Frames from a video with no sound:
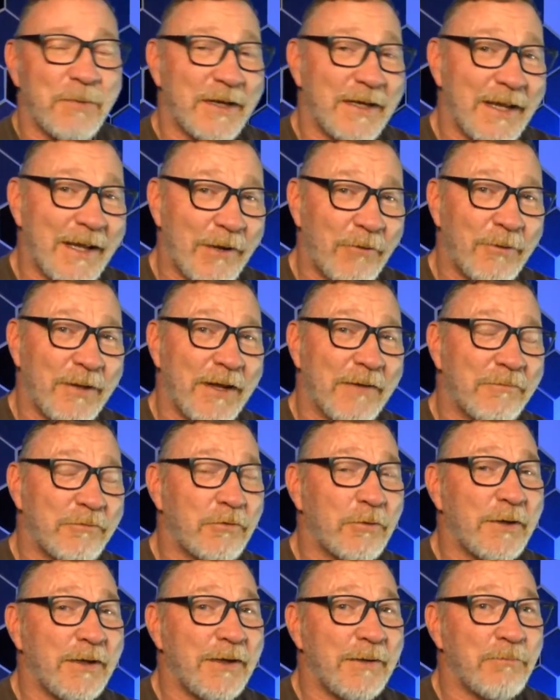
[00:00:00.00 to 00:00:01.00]
but now we have
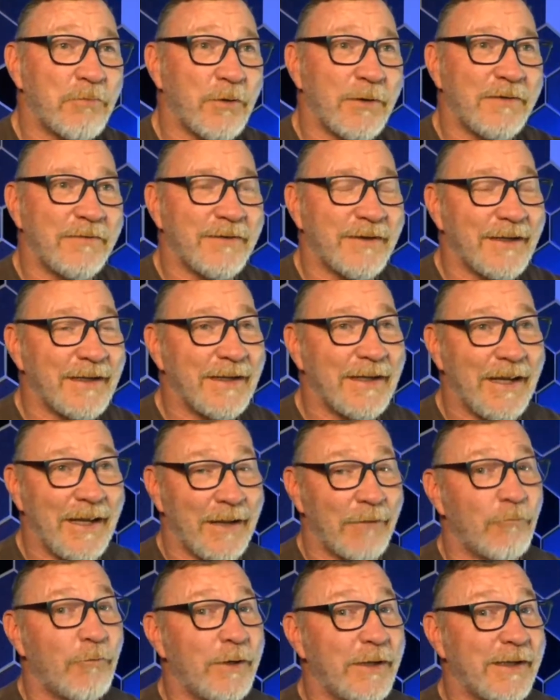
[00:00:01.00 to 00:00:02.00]
3D printing
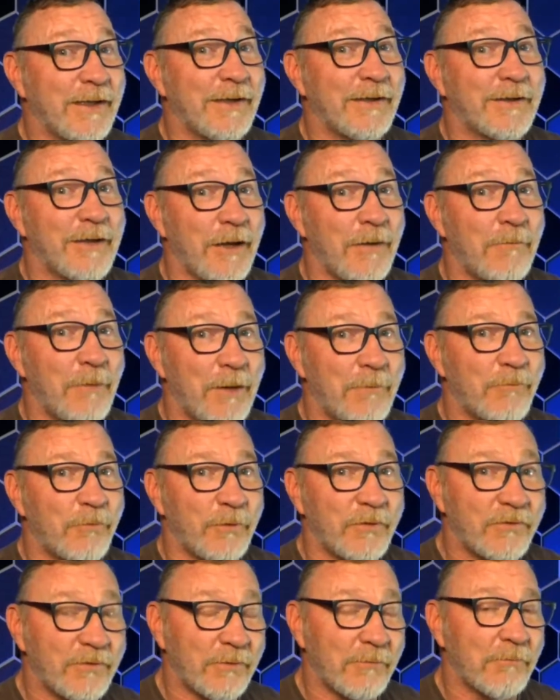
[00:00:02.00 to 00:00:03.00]
and we can come up
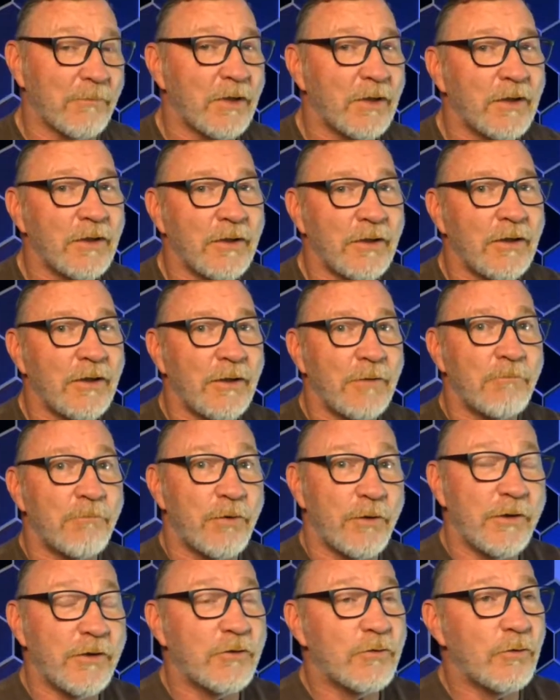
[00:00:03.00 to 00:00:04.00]
with some
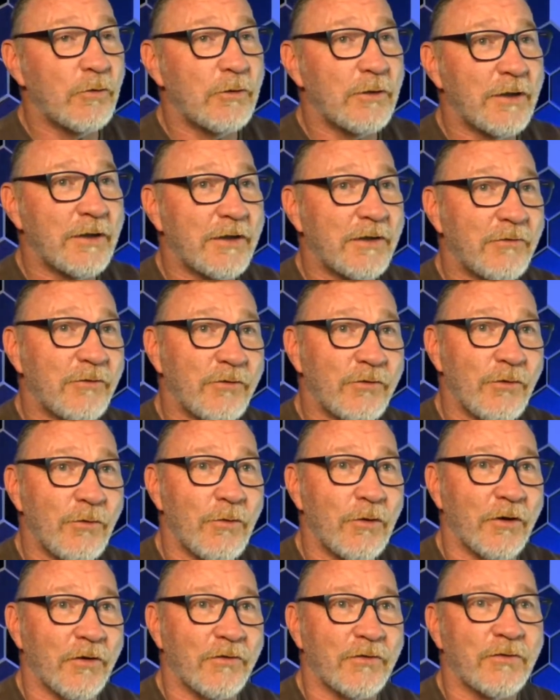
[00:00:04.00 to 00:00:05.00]
pretty cool looking
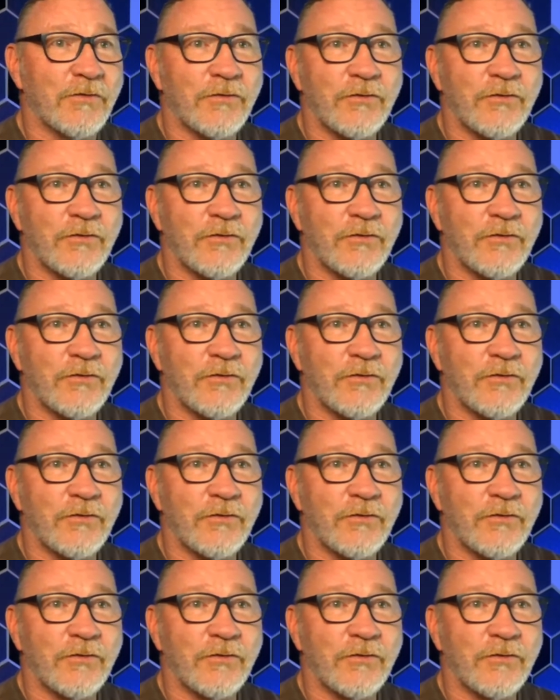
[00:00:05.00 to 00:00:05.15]
swords.